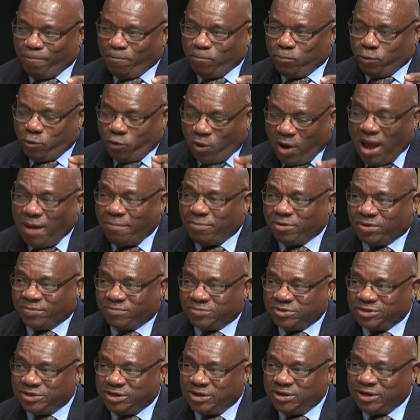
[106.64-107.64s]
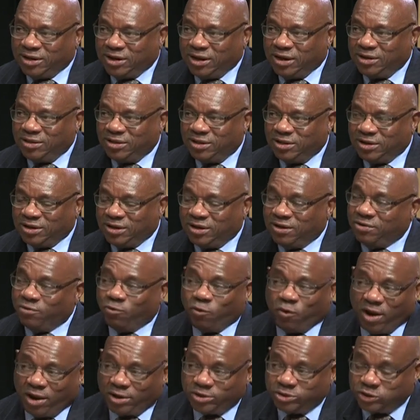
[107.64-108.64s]
problems in the
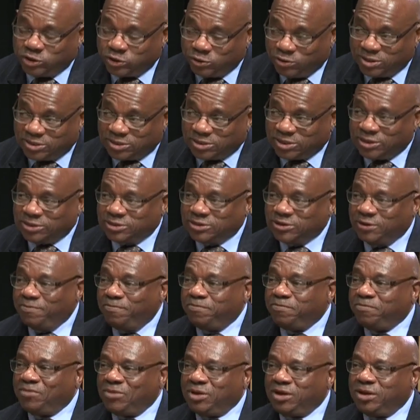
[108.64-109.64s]
grand jury system,